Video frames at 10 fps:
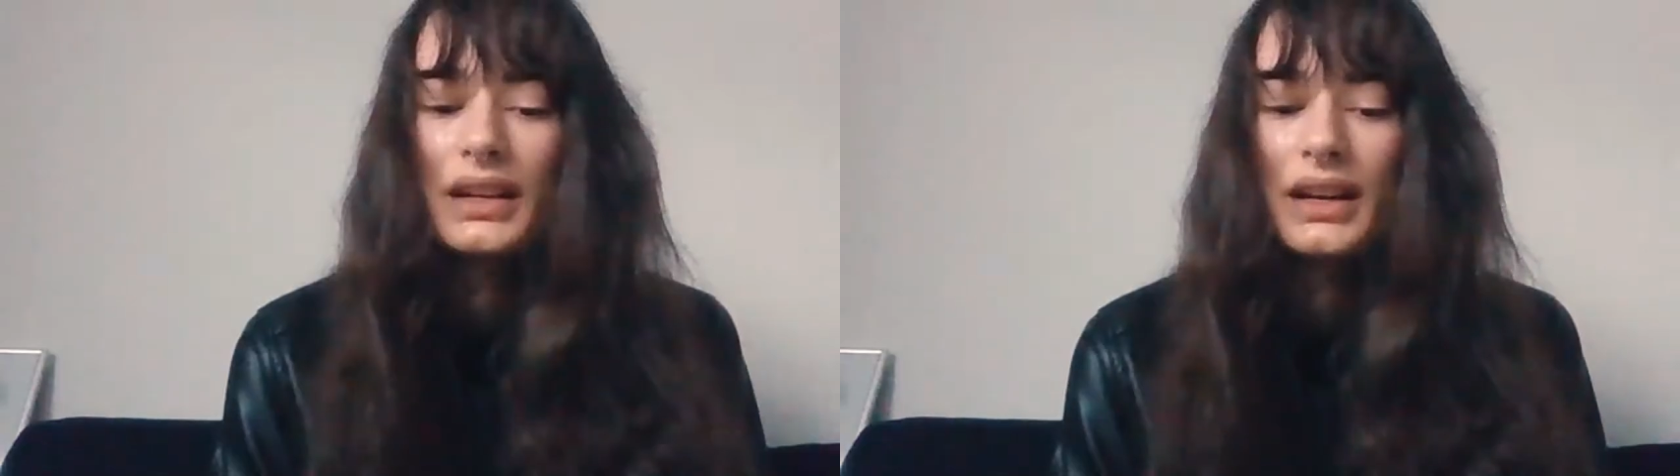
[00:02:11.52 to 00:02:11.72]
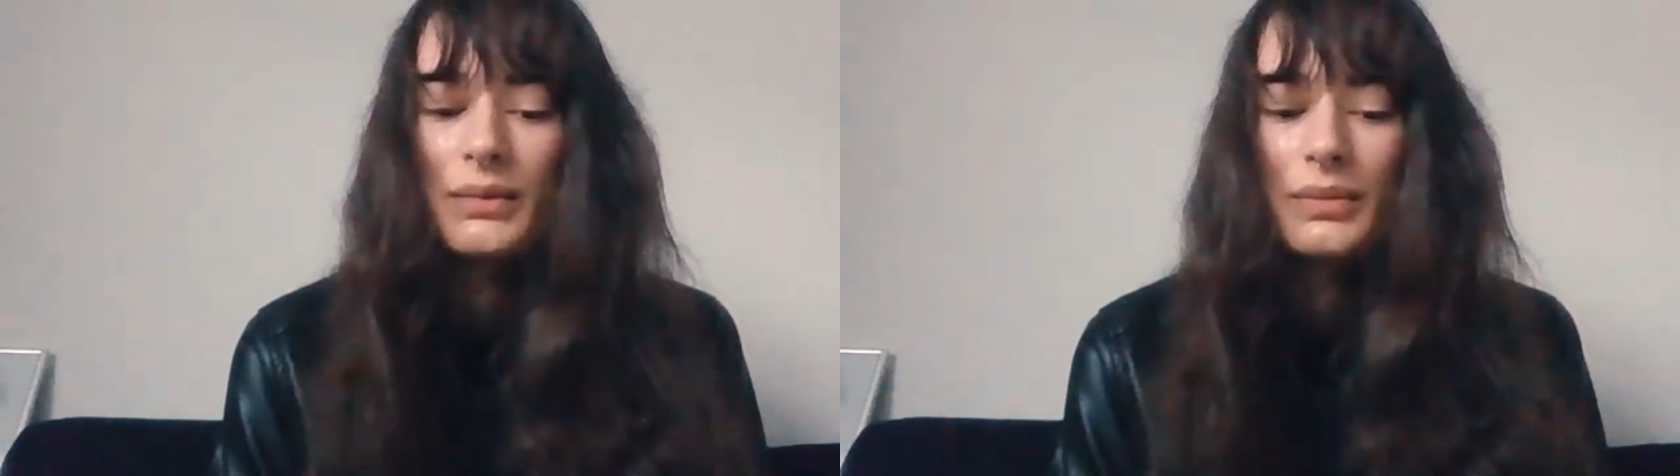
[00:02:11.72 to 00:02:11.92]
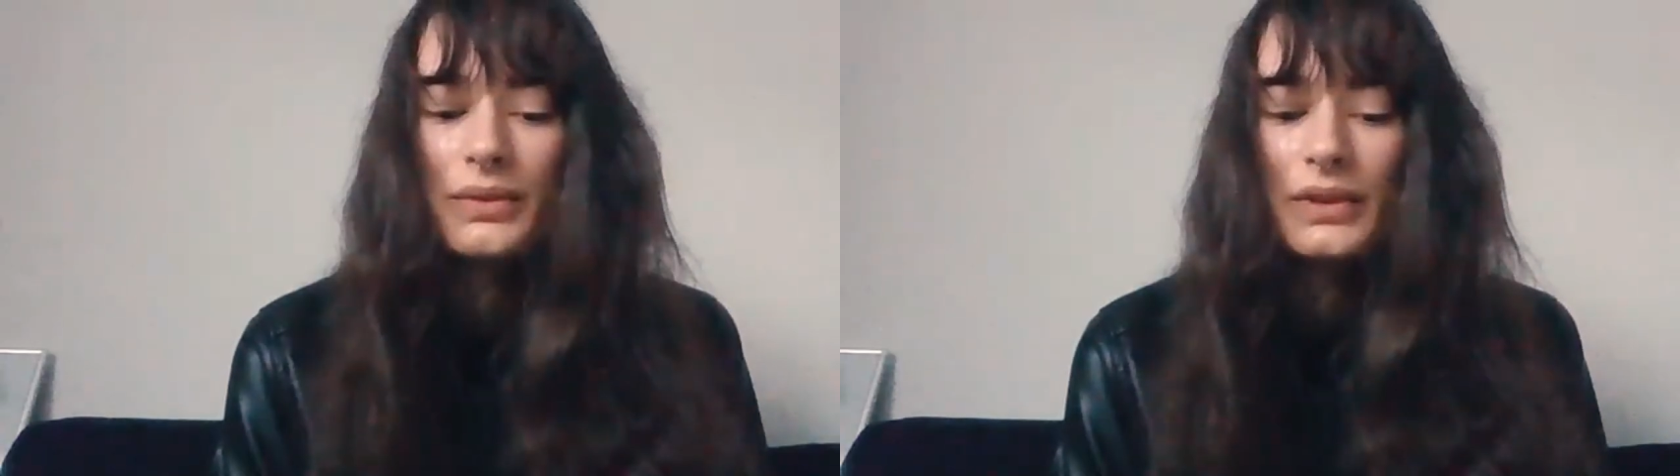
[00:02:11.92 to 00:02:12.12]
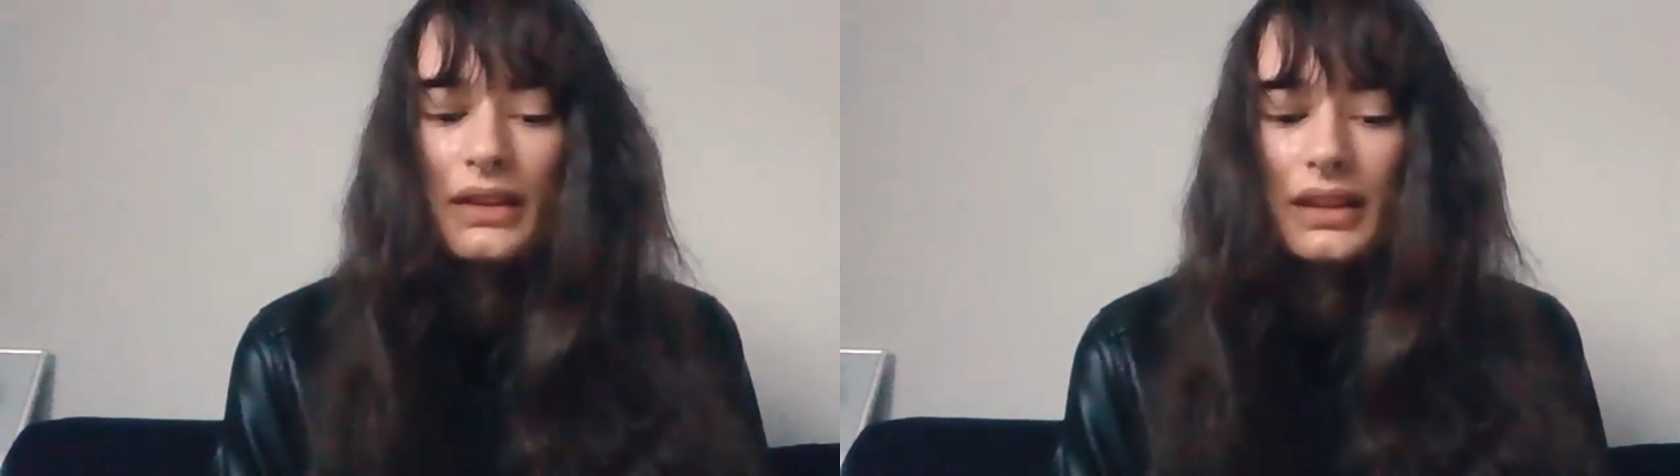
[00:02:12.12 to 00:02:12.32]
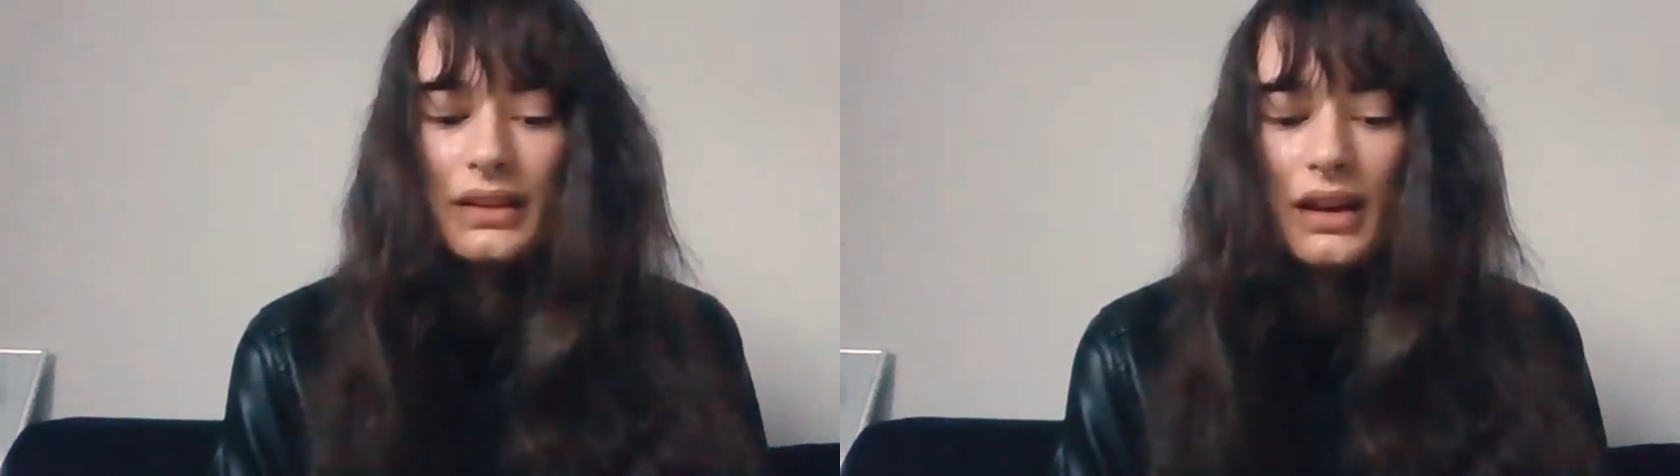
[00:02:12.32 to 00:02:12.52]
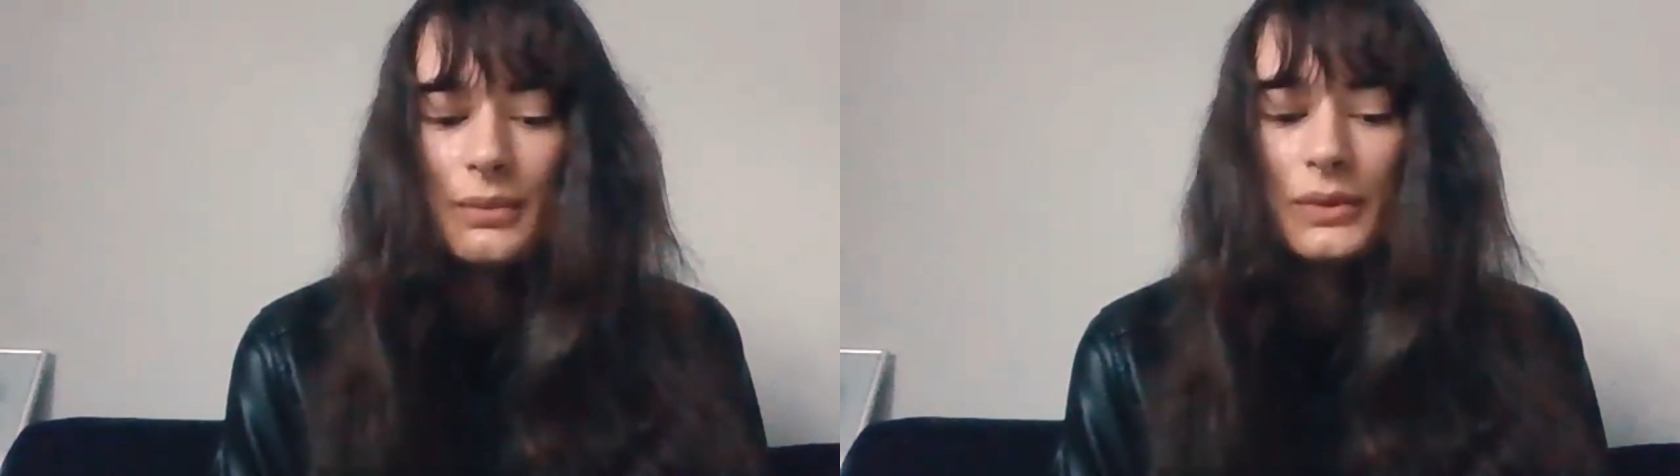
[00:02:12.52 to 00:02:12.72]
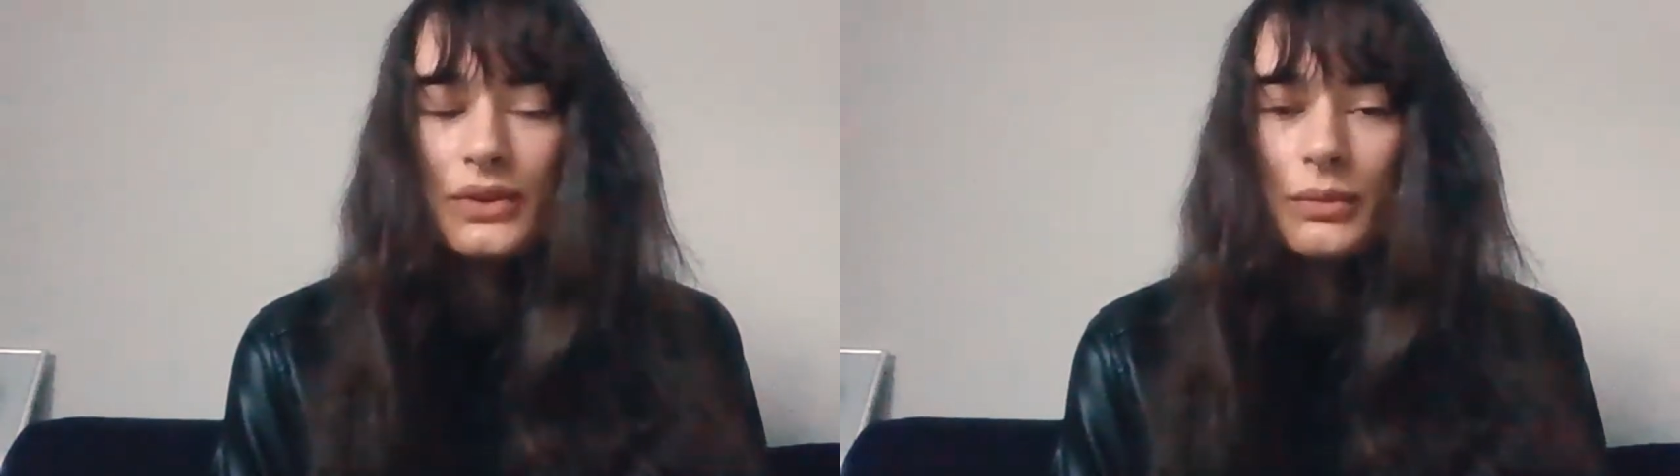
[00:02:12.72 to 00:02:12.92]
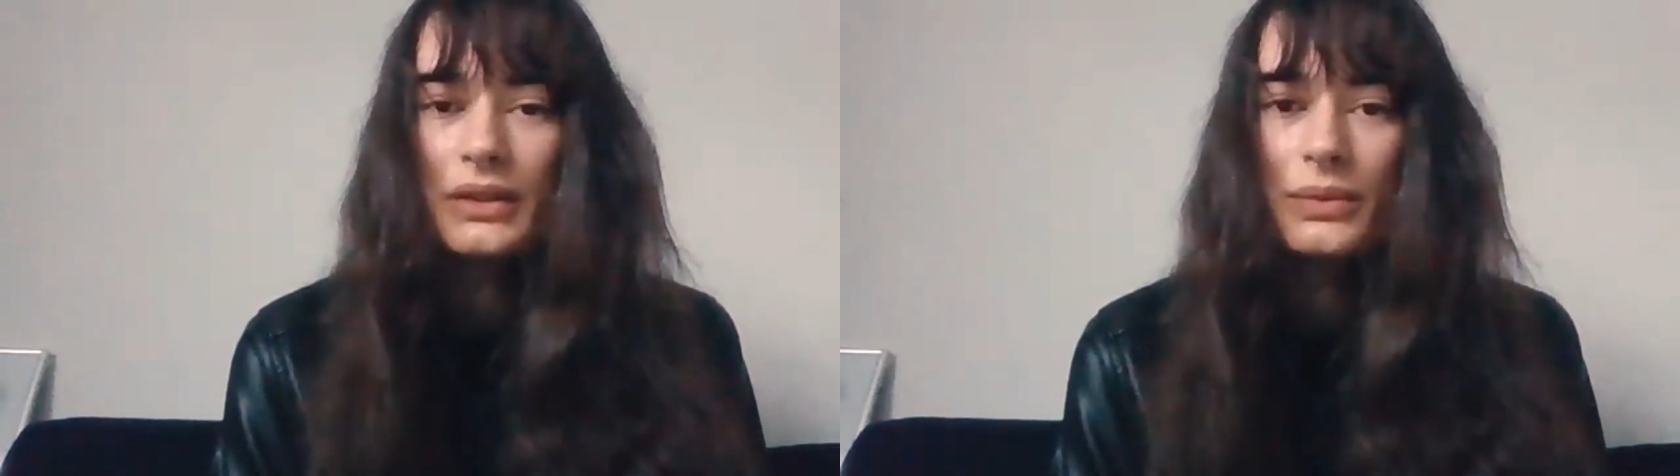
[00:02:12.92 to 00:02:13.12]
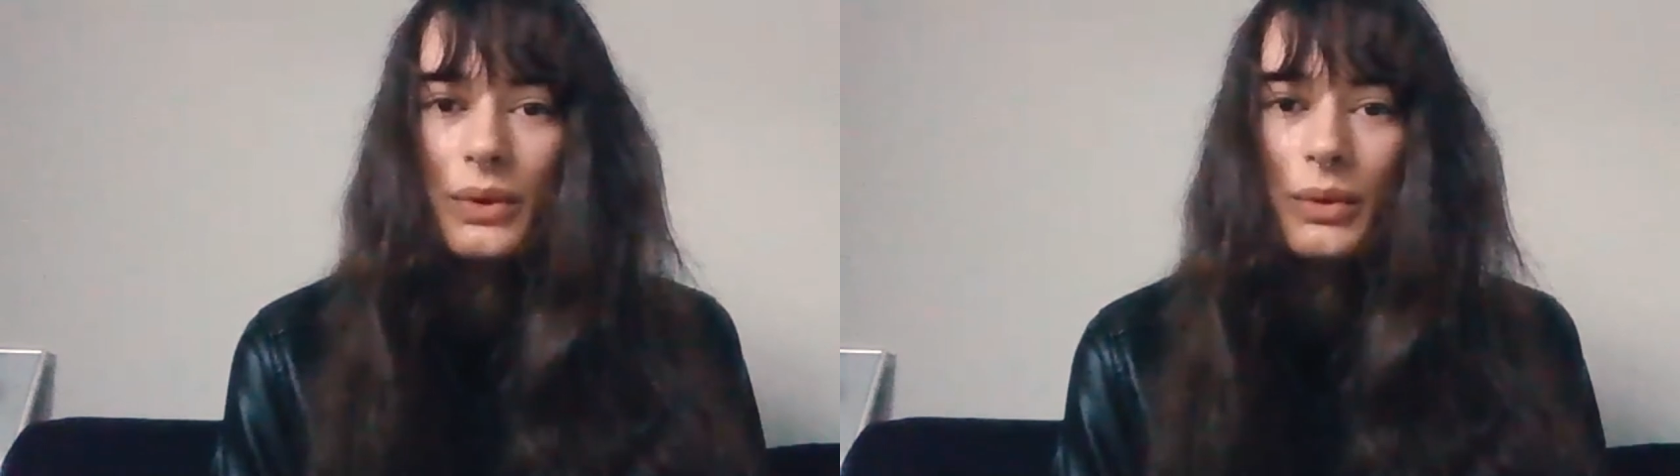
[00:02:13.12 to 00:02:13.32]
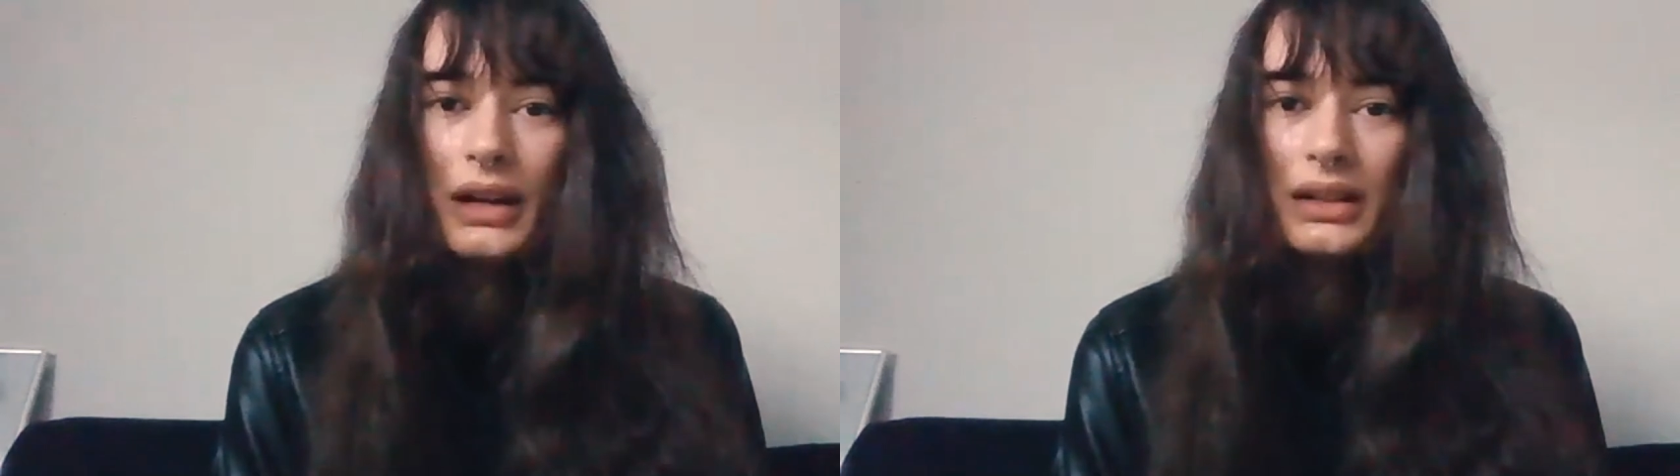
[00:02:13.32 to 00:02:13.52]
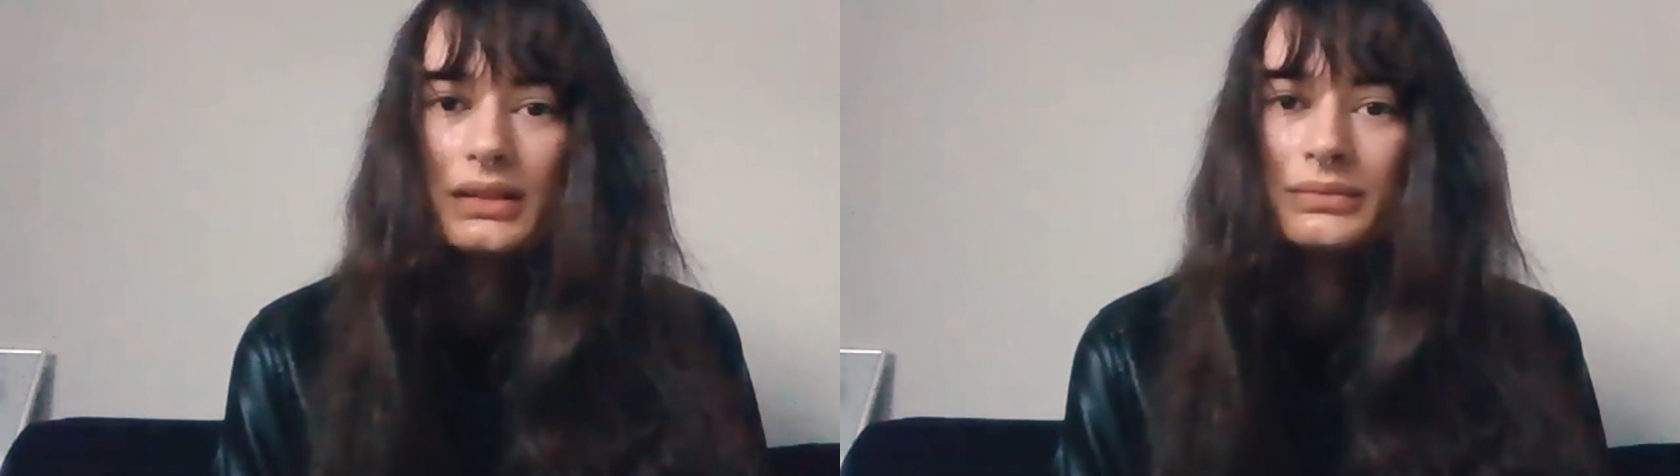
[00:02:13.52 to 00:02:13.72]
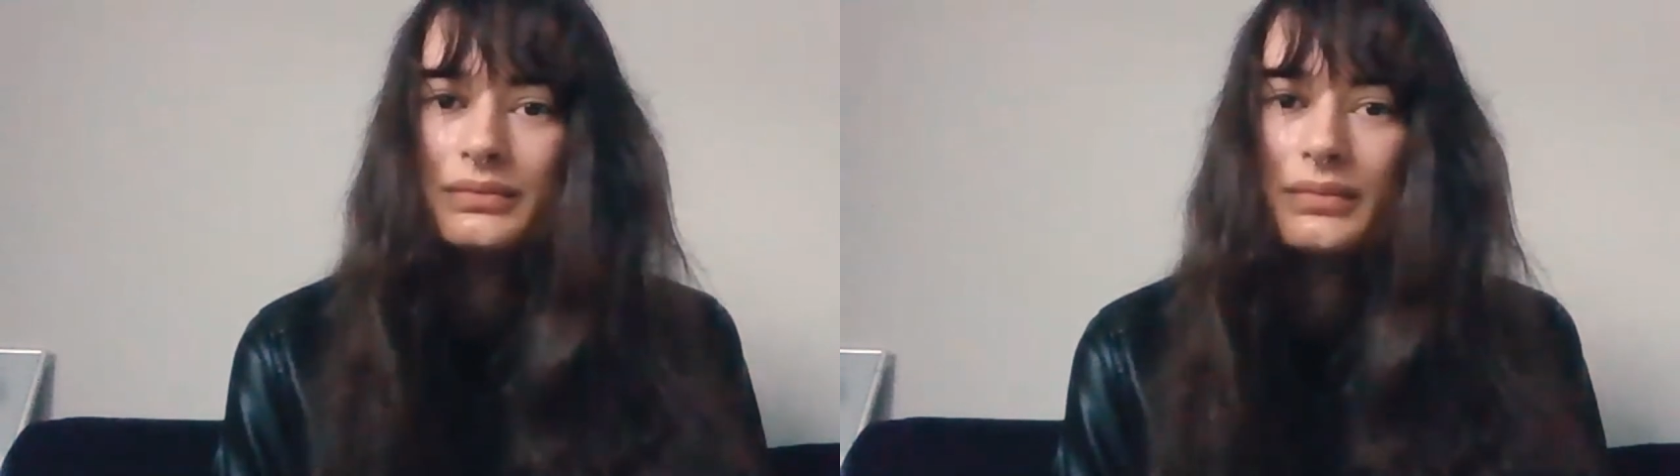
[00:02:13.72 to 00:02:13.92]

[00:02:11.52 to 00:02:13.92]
if nothing comes from it for a while,